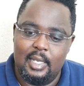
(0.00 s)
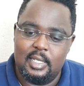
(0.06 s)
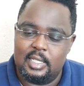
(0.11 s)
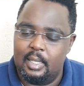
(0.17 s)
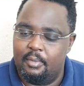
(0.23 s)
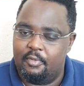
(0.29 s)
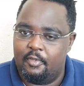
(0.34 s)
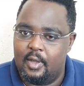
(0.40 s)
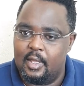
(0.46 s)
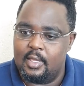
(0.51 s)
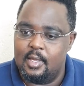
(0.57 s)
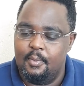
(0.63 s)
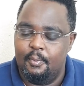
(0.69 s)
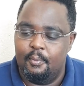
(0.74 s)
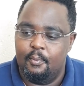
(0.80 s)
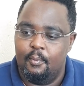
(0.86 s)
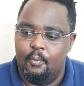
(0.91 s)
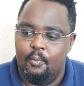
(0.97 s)
stepfather
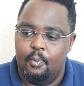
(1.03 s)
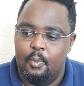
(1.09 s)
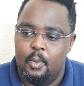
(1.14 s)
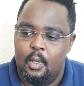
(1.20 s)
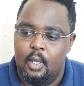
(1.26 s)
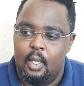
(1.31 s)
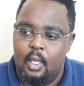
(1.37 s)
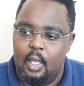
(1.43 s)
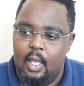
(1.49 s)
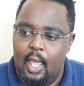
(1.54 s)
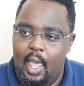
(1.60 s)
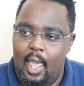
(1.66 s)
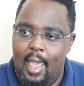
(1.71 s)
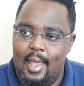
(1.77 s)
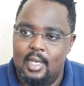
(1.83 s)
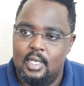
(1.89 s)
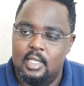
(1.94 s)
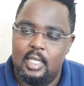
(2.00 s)

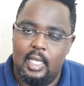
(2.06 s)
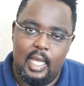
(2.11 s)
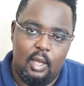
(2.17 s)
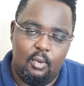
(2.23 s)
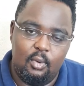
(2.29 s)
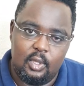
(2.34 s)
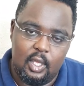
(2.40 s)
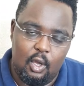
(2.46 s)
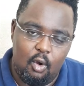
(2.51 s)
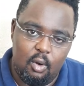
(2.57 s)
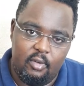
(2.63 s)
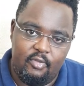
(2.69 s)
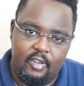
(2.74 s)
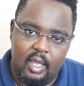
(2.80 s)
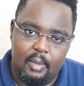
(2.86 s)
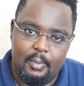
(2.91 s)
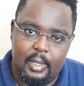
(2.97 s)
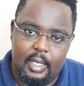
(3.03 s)
and the whole
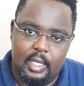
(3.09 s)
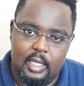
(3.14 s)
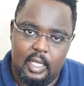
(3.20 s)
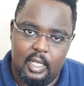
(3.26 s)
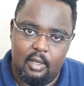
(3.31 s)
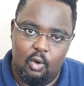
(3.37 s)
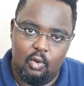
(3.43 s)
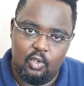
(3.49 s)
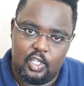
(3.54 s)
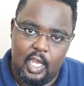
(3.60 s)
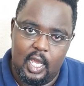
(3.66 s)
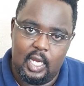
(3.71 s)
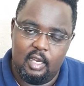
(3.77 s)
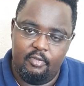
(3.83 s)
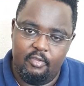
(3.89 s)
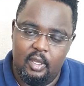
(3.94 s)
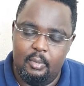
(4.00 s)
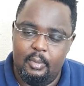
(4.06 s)
family, the whole
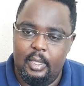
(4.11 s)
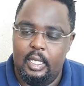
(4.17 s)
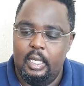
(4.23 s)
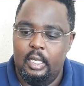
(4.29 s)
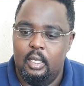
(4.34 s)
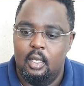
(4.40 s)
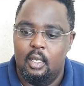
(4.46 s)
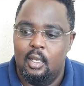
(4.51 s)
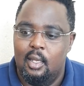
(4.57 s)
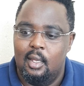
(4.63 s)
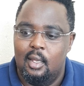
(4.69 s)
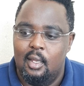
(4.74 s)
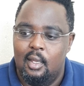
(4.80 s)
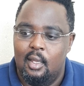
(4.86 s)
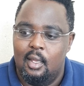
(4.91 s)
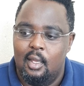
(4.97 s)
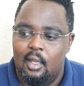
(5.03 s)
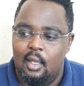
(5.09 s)
China family,
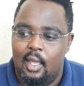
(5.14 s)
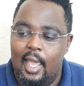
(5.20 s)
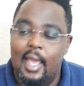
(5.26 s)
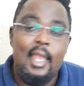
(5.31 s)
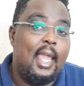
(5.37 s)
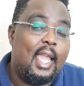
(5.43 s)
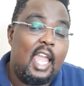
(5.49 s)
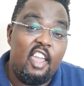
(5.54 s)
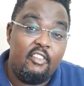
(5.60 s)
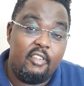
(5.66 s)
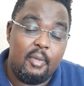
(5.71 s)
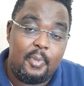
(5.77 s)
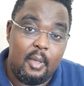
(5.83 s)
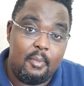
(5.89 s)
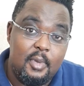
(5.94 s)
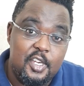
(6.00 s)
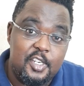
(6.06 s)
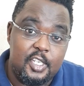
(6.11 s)
and I gave her
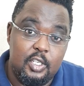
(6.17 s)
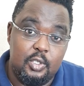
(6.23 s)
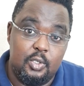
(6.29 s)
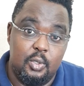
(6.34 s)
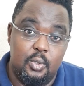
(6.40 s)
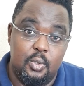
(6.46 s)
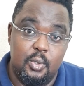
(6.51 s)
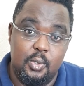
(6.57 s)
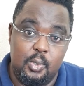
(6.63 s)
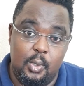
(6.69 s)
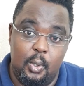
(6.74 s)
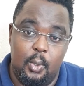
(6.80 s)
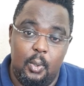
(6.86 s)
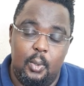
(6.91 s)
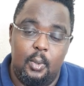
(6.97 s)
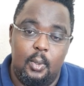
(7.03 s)
permission to do so.